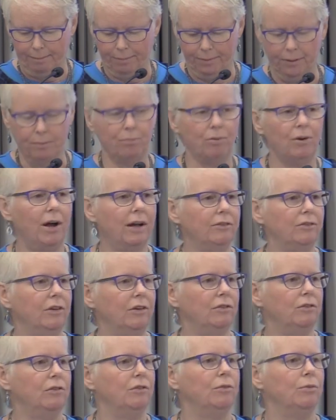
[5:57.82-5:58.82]
the
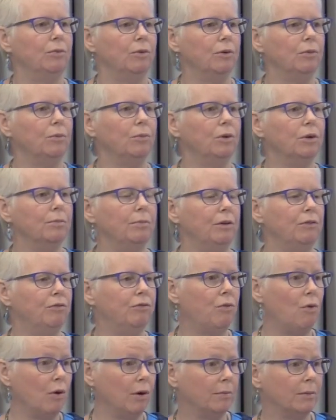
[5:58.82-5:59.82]
processes will be
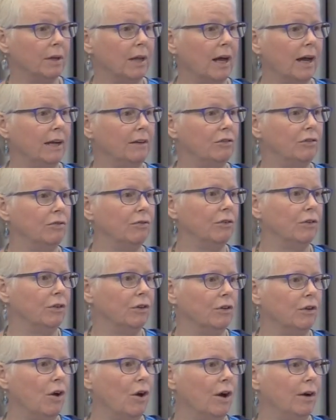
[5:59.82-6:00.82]
formalized for
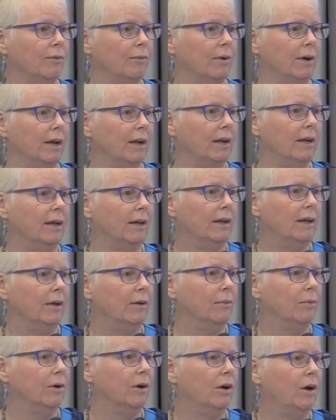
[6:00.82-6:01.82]
the long run,
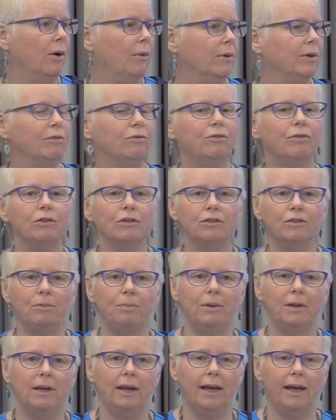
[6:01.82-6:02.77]
we're going full speed